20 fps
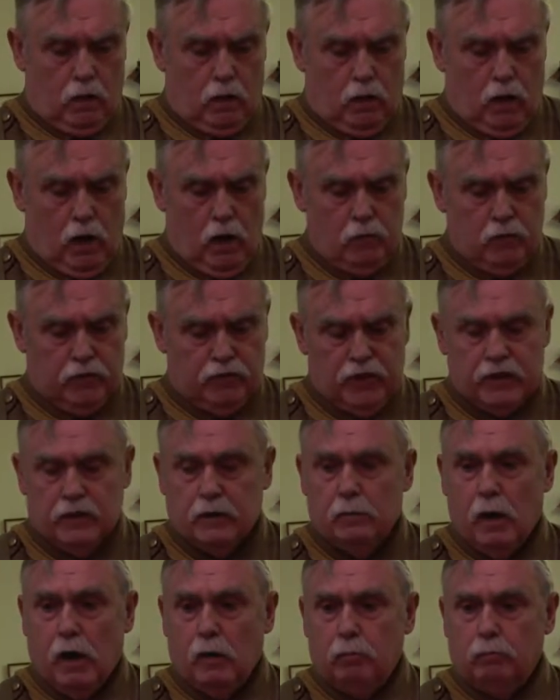and we think
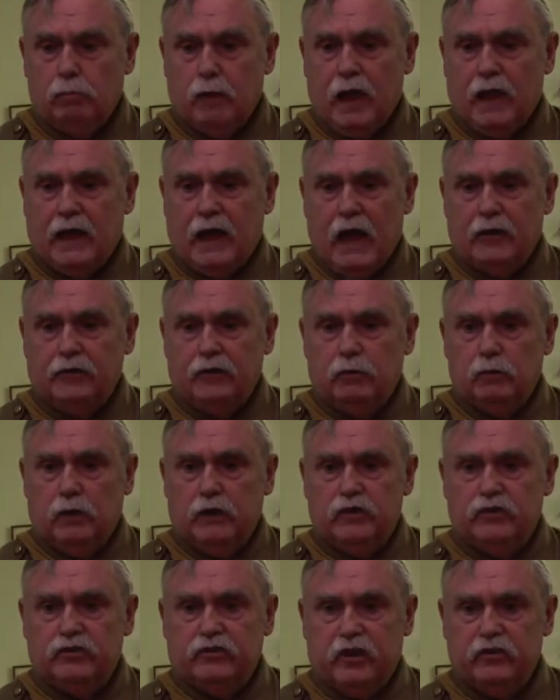about Blackadder when
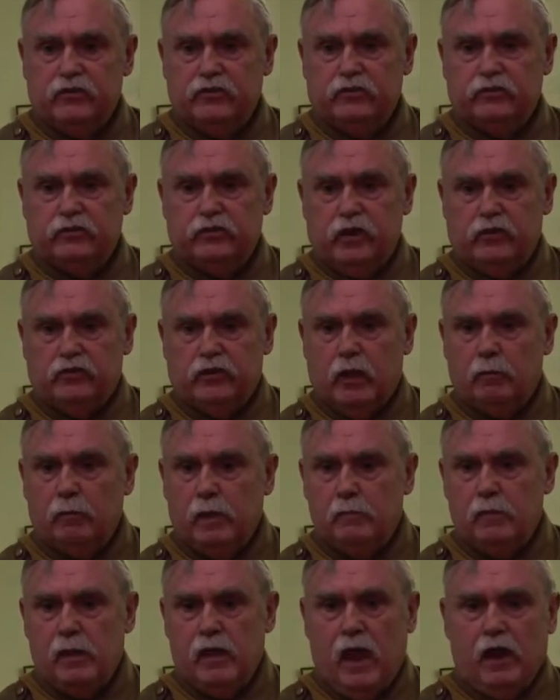he says, yes, I'll
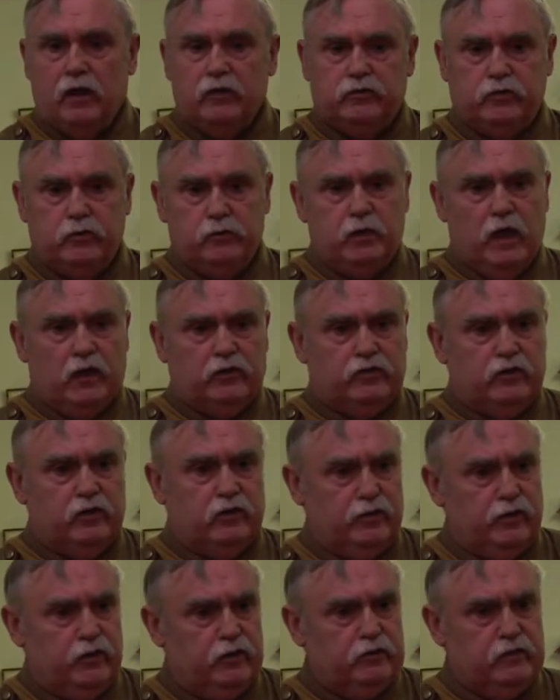be behind you. Yes, sir,
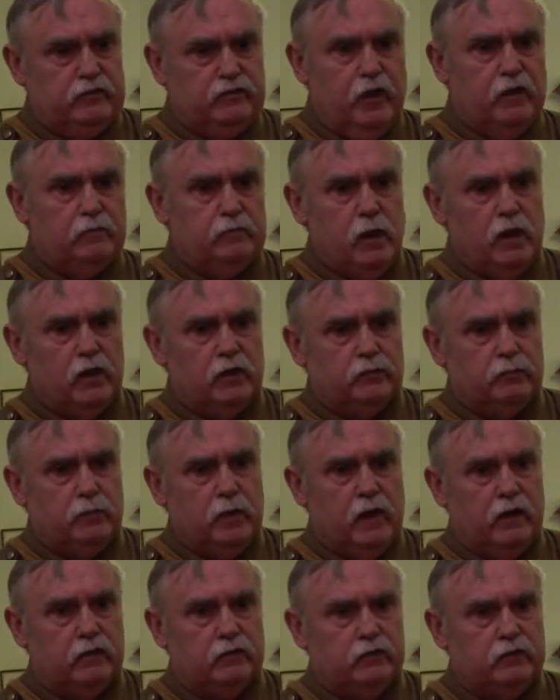35 miles
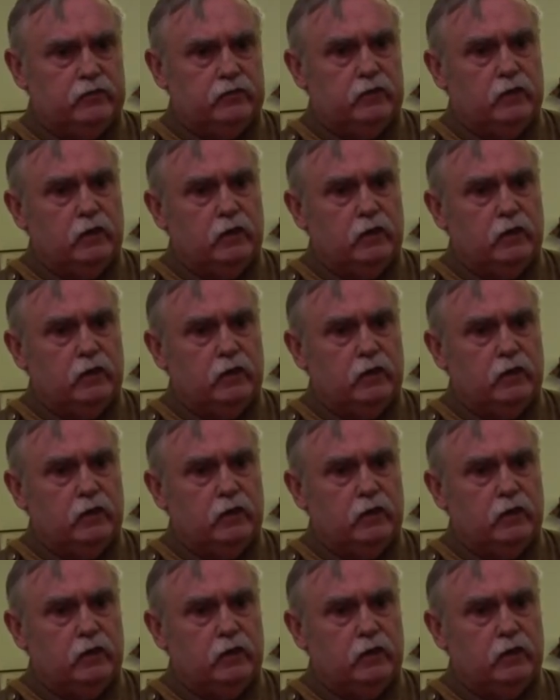behind us.